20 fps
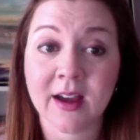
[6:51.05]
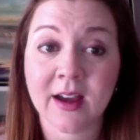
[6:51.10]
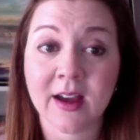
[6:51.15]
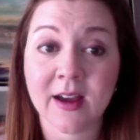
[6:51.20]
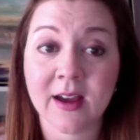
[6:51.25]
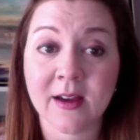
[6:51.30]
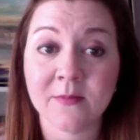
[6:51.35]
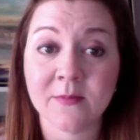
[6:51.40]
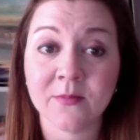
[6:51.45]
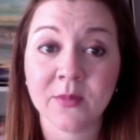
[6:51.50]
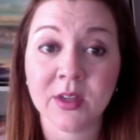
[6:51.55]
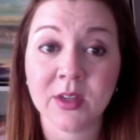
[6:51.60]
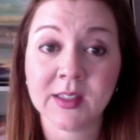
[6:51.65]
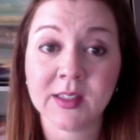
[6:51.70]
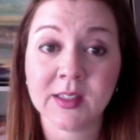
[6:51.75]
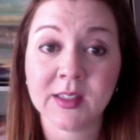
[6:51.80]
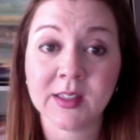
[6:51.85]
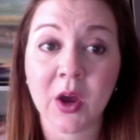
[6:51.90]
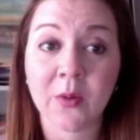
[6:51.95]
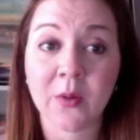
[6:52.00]
Um,
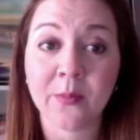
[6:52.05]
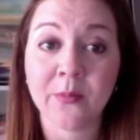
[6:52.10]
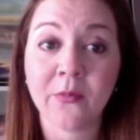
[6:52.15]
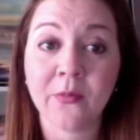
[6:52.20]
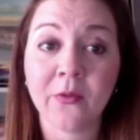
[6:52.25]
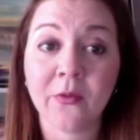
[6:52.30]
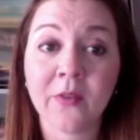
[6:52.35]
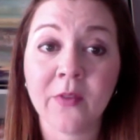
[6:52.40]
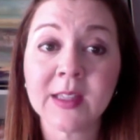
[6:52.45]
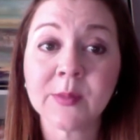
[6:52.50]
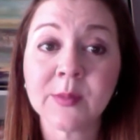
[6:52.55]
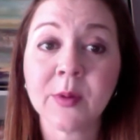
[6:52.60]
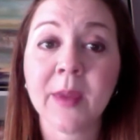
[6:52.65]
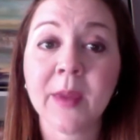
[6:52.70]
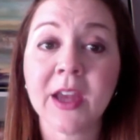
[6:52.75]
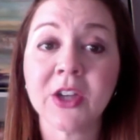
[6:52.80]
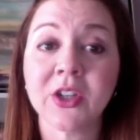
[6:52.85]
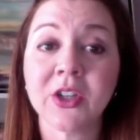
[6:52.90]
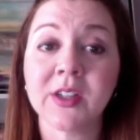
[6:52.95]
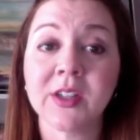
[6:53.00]
so Facebook
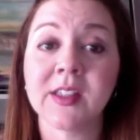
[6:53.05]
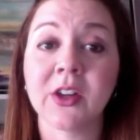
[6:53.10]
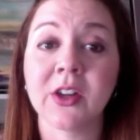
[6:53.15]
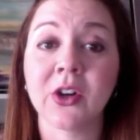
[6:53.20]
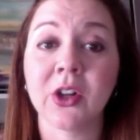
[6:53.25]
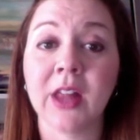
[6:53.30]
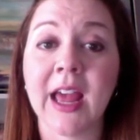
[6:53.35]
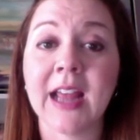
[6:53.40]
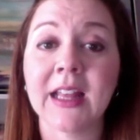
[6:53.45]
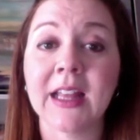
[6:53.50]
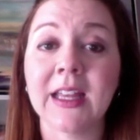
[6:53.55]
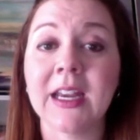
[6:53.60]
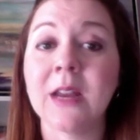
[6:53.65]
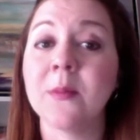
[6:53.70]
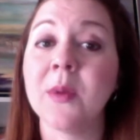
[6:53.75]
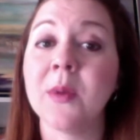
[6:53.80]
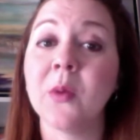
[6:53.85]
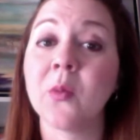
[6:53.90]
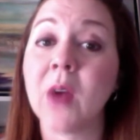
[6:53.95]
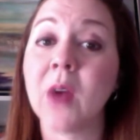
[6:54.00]
pages that are likely to
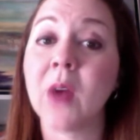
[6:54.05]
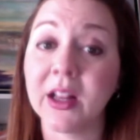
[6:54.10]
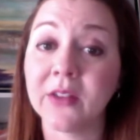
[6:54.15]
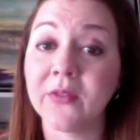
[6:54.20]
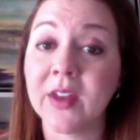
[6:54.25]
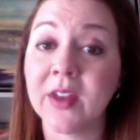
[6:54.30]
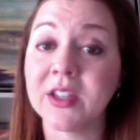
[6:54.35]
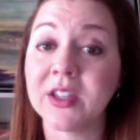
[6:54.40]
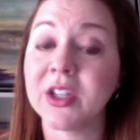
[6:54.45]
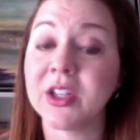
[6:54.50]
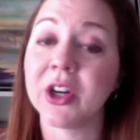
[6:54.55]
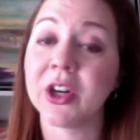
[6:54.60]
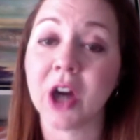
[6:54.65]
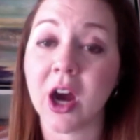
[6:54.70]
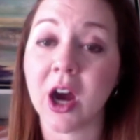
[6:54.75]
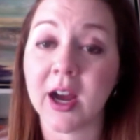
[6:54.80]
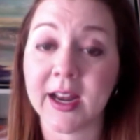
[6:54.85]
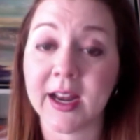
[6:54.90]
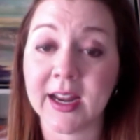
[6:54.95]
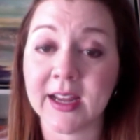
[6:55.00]
be relevant to your
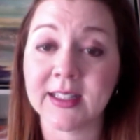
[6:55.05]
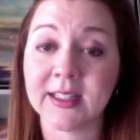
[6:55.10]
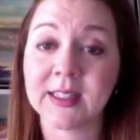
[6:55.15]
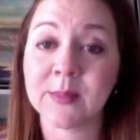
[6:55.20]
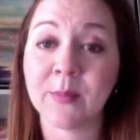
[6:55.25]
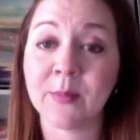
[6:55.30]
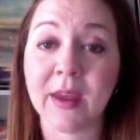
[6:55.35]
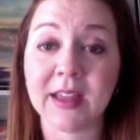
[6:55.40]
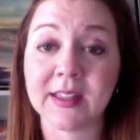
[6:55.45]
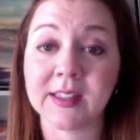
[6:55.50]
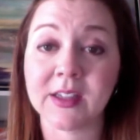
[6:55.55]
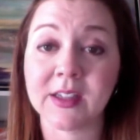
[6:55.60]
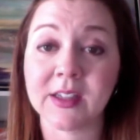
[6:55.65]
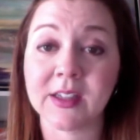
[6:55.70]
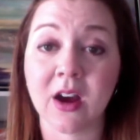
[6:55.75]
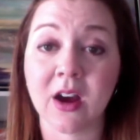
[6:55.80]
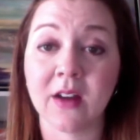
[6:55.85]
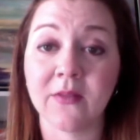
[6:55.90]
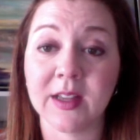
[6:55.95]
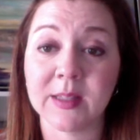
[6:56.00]
audience based
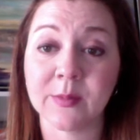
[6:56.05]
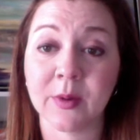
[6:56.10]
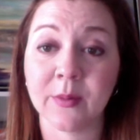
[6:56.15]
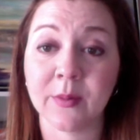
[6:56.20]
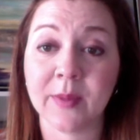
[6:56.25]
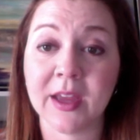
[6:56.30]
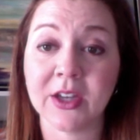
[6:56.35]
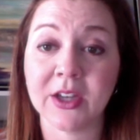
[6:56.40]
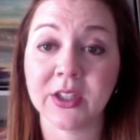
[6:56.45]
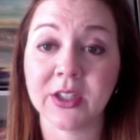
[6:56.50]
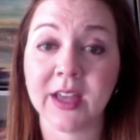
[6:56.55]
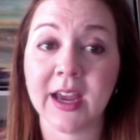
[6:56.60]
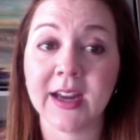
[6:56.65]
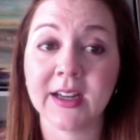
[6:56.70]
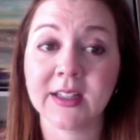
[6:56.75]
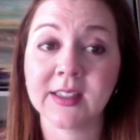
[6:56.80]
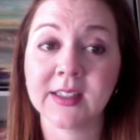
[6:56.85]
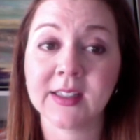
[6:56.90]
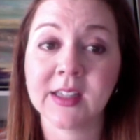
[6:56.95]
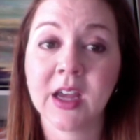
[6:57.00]
on Facebook page
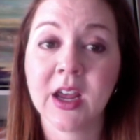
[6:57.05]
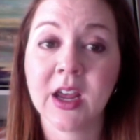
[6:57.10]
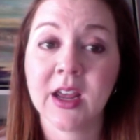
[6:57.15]
likes.